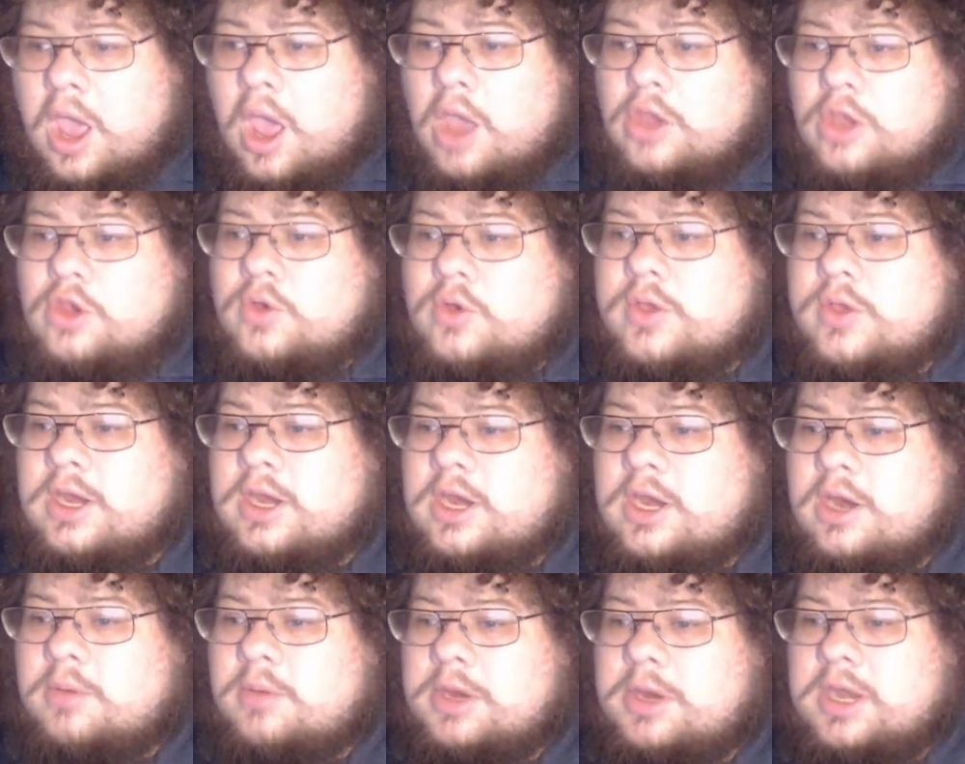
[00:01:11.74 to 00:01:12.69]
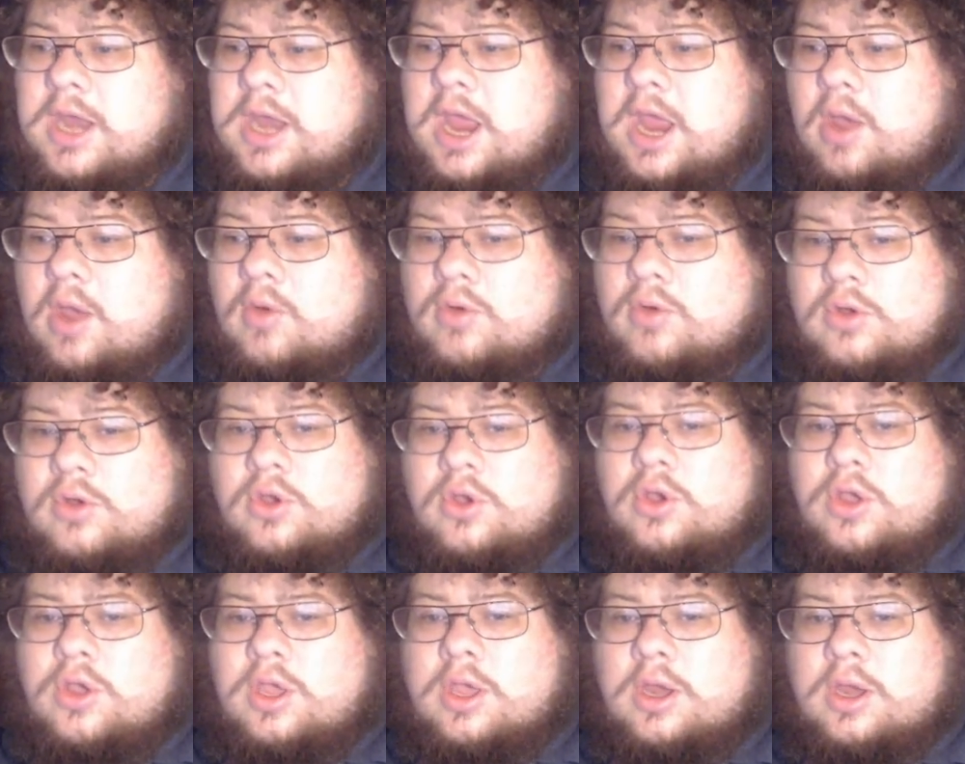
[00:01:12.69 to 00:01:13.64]
You can hear me now.
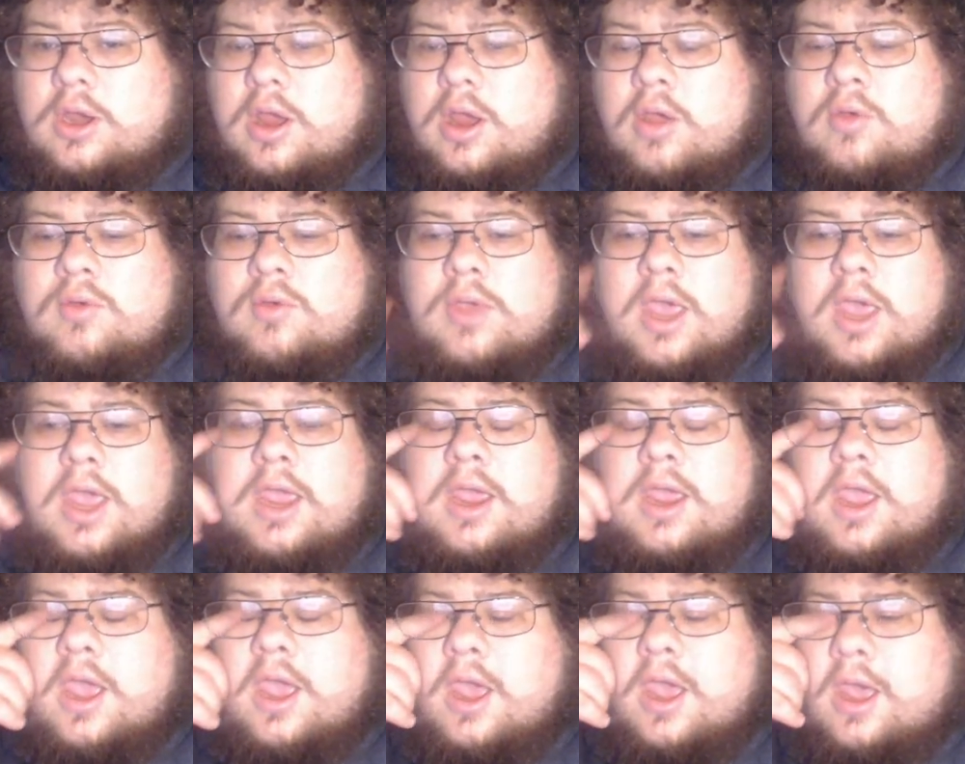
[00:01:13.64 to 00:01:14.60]
Good. Okay.